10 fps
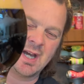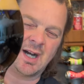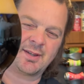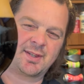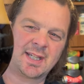
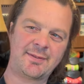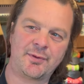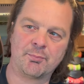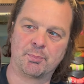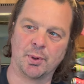I think if
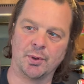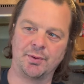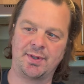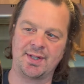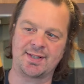you
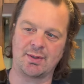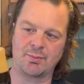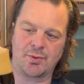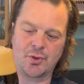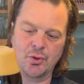poured this
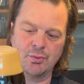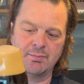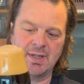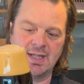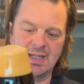out to
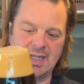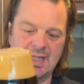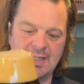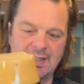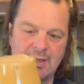me
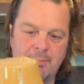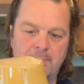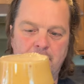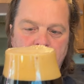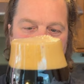in a
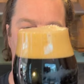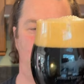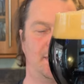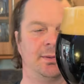pub,